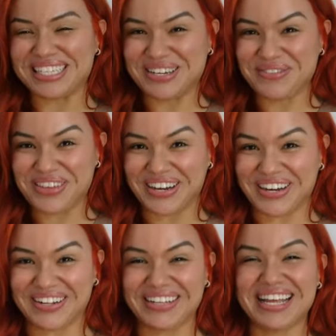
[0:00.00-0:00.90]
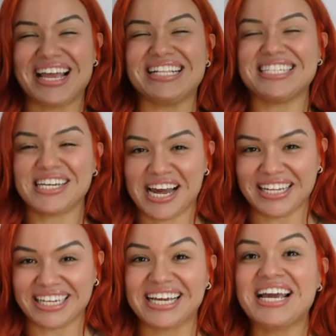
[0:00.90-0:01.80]
up, y'all? It's
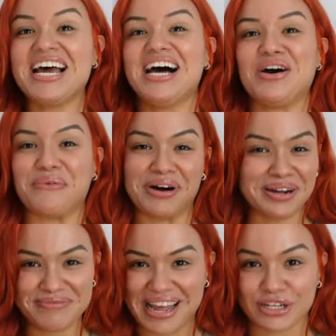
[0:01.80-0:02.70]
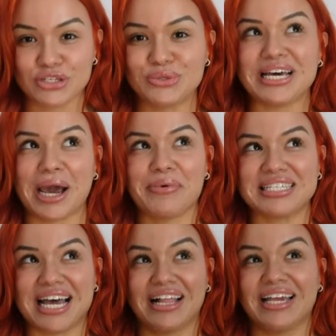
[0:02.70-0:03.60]
Tali. Welcome back to Time
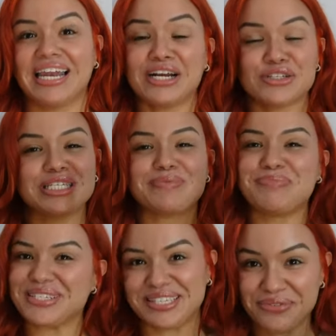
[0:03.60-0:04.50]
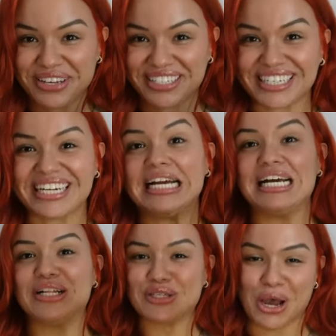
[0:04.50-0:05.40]
with Tali, and actually, specifically,
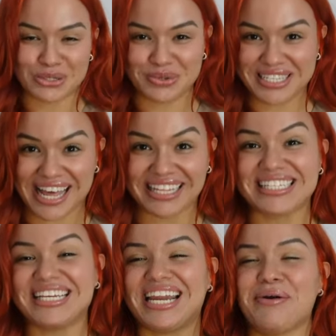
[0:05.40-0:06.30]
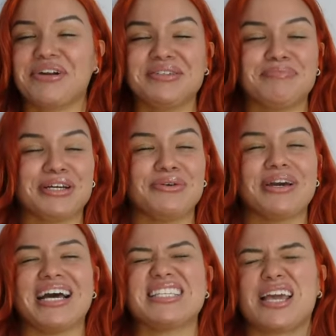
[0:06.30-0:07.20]
Talks with Tali. Today, I'm going to bring you
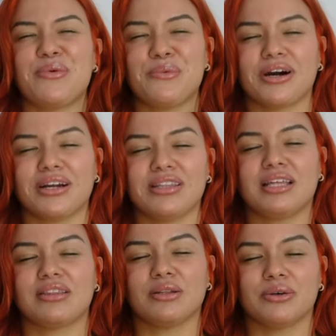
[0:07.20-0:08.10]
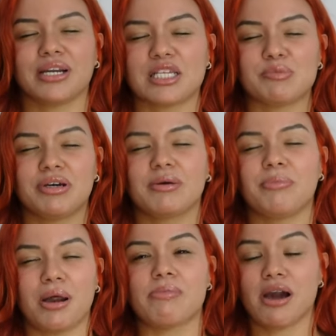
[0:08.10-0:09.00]
guys a word that the Lord has put
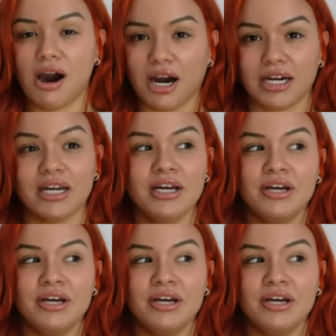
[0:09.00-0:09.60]
upon my heart